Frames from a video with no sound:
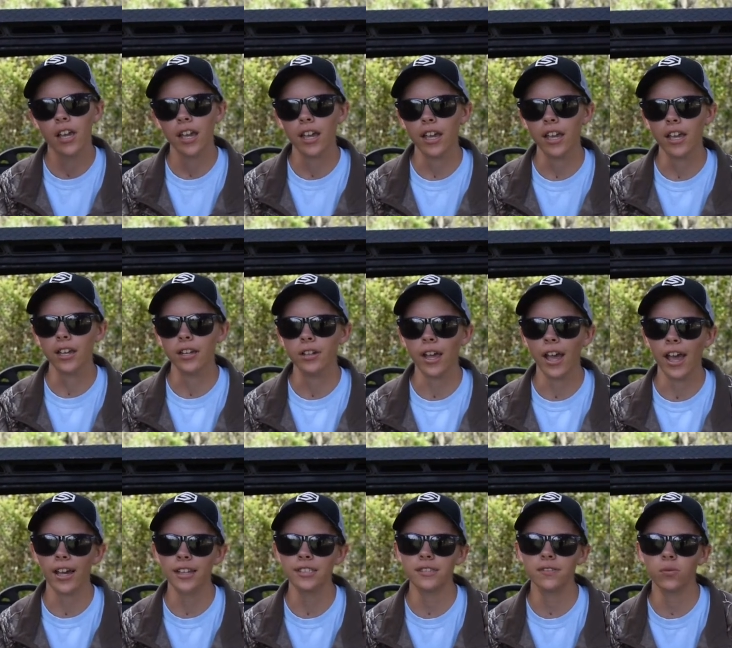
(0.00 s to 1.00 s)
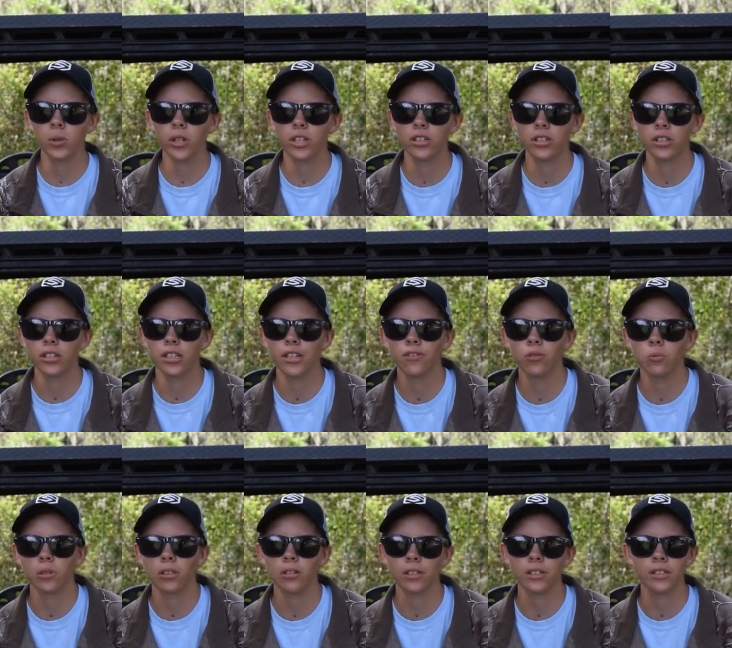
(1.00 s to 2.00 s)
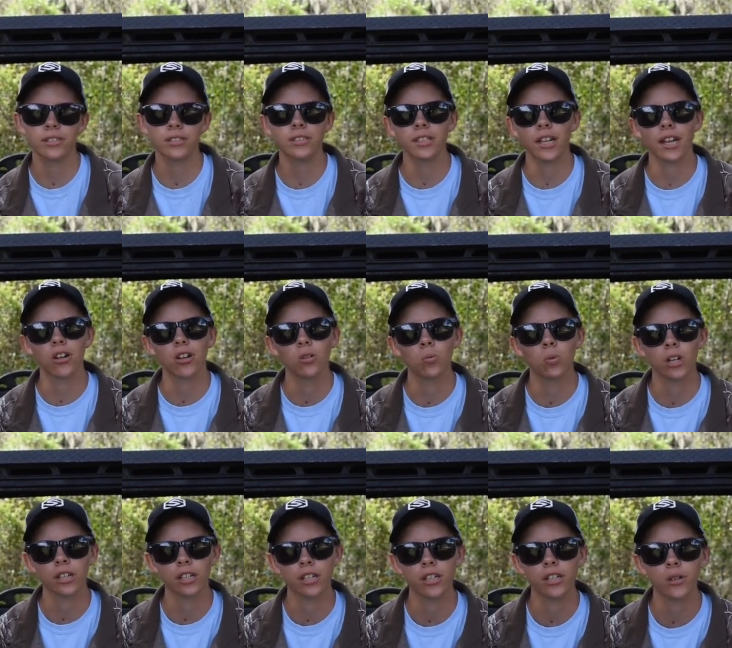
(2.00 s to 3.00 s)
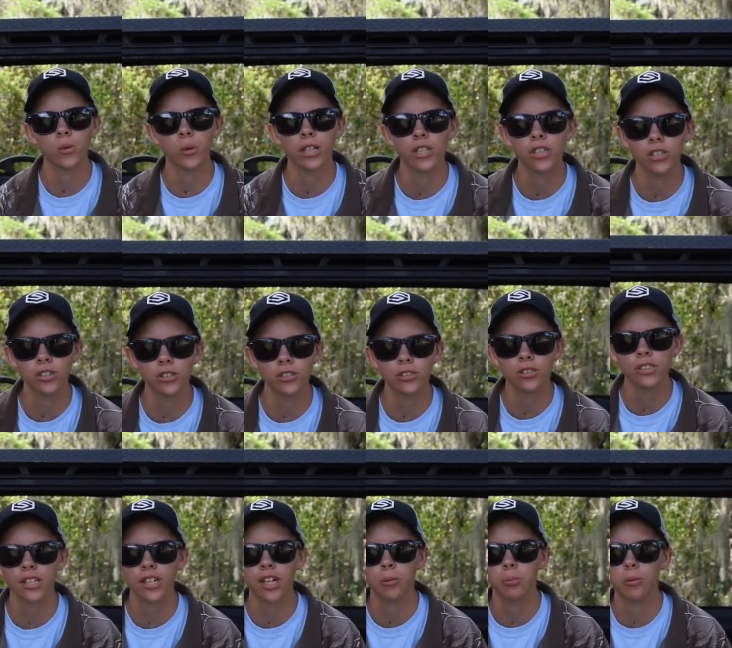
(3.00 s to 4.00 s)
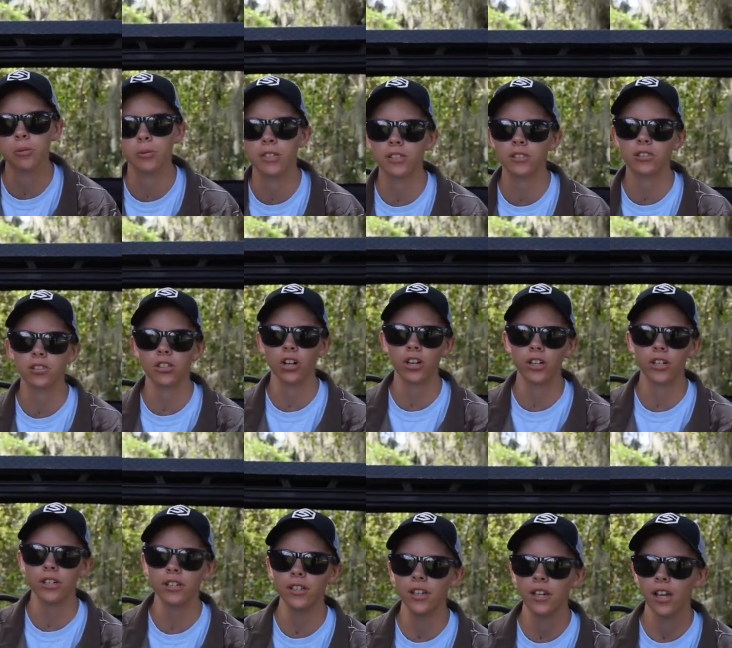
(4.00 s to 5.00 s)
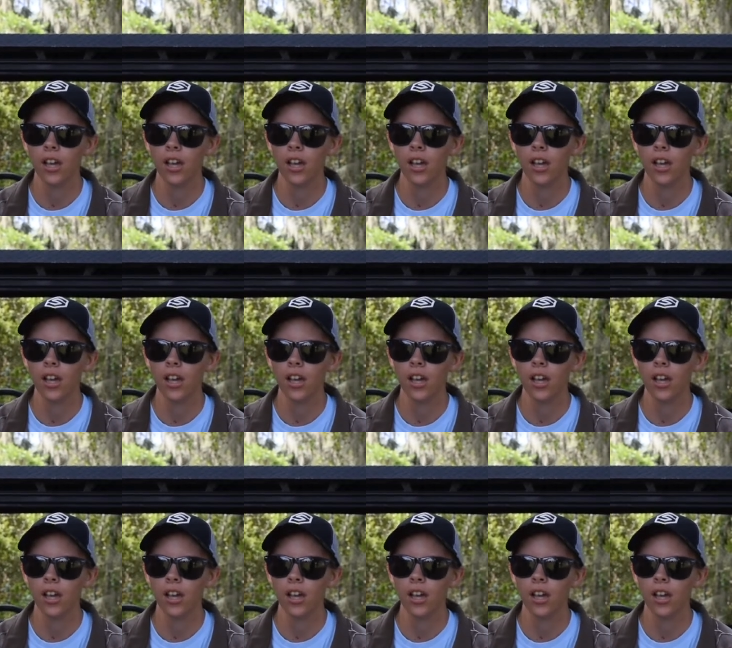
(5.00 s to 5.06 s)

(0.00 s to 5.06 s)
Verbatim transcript: and asked if we could give them a little insight on what gear we use to help them get started.